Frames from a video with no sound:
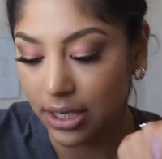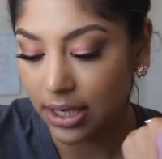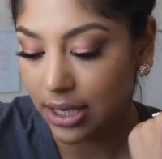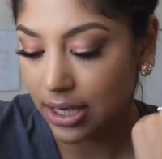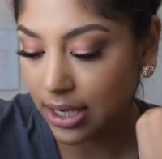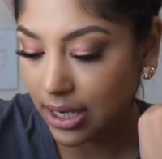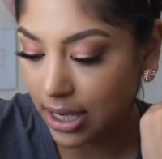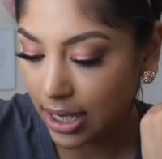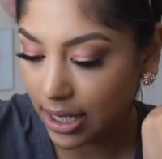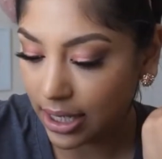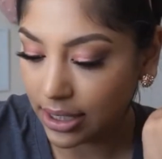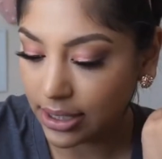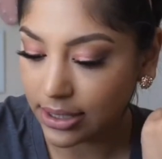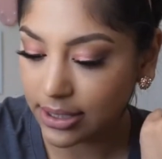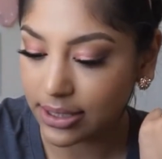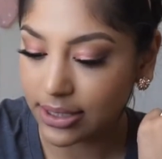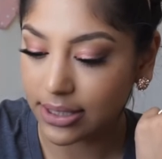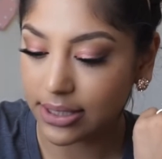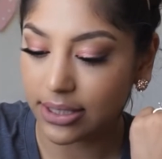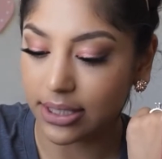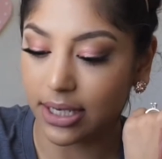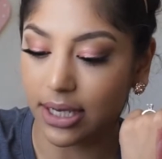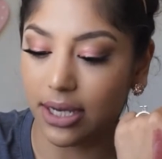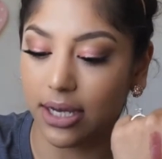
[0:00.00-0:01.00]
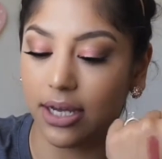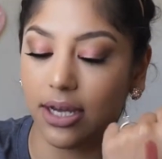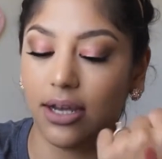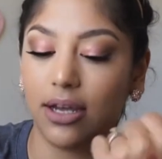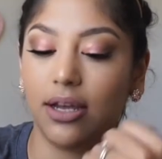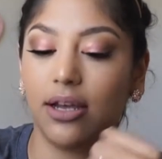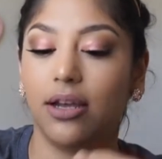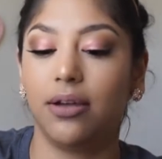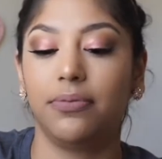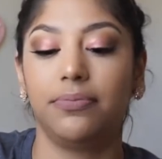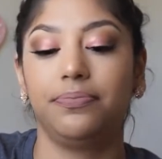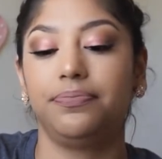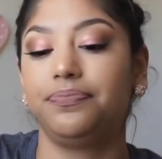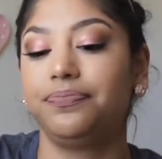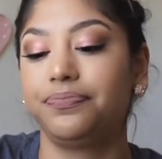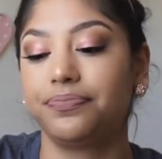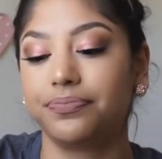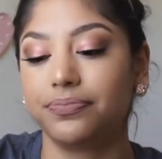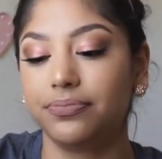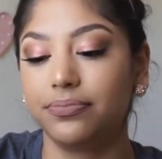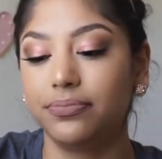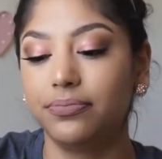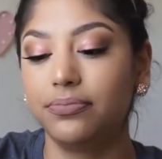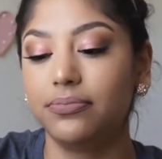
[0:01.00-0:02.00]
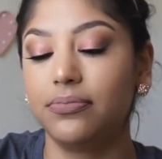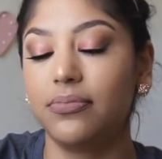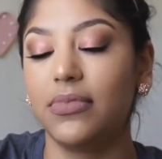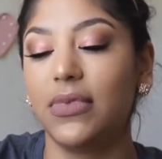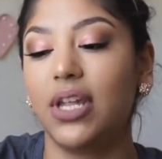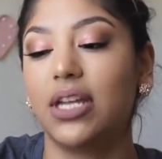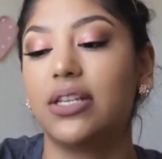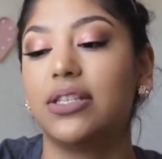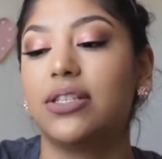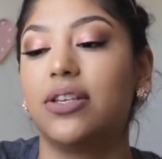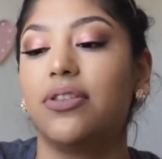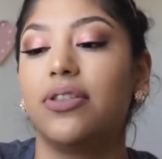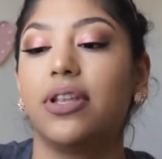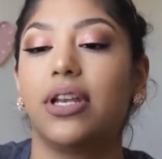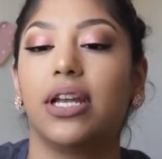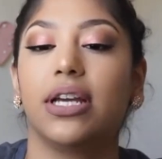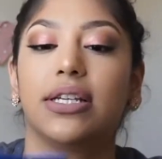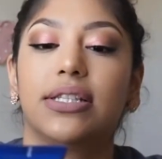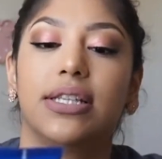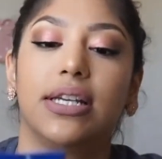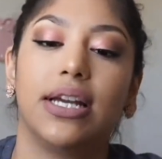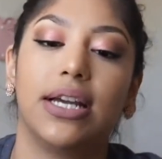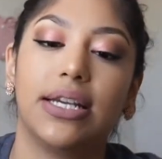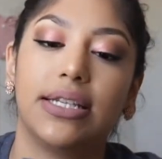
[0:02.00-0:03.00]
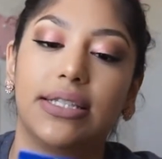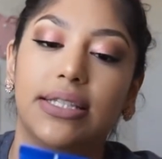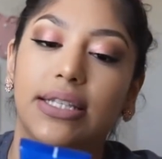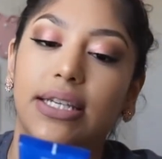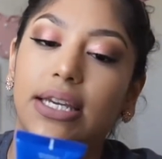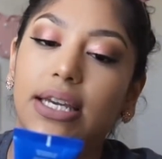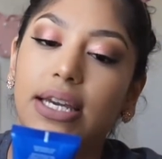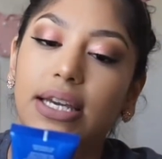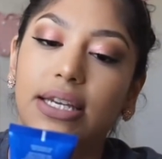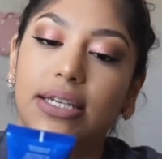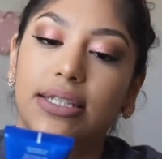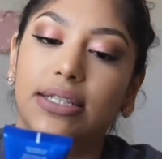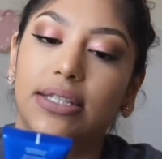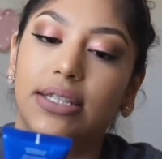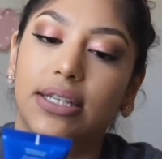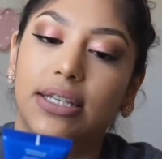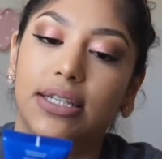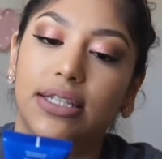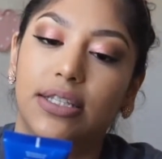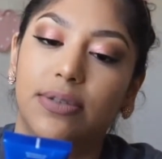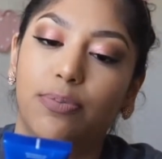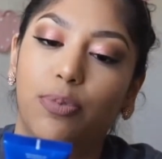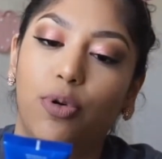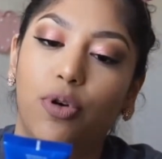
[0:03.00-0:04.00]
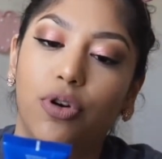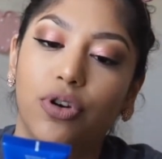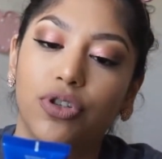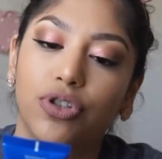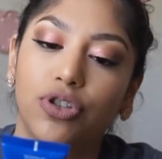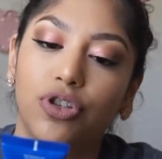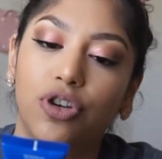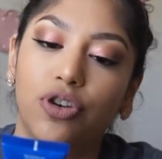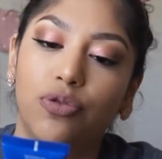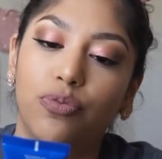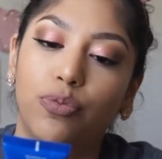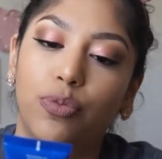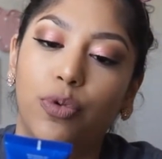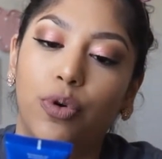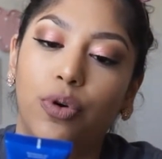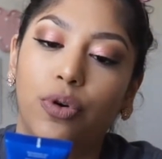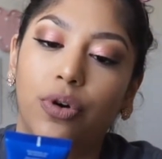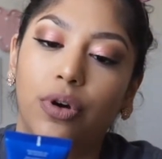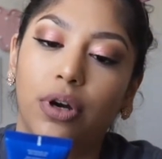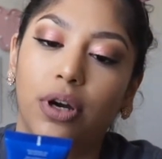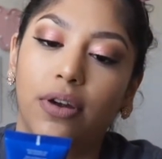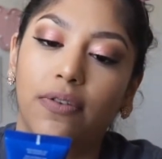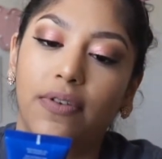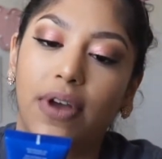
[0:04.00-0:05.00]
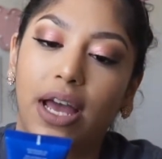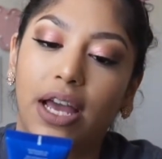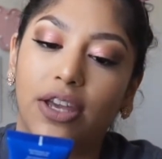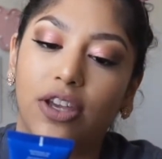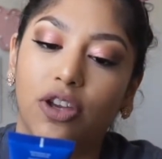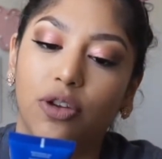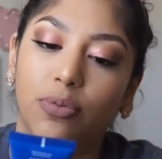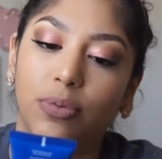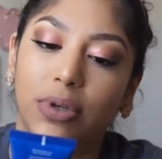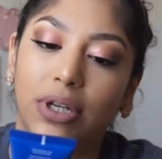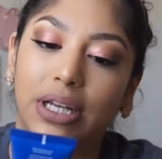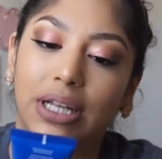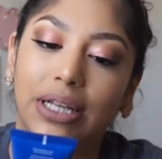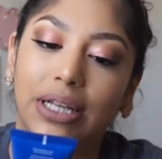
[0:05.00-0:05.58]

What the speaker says: Next, so the next thing I see is this Pores No More vacuum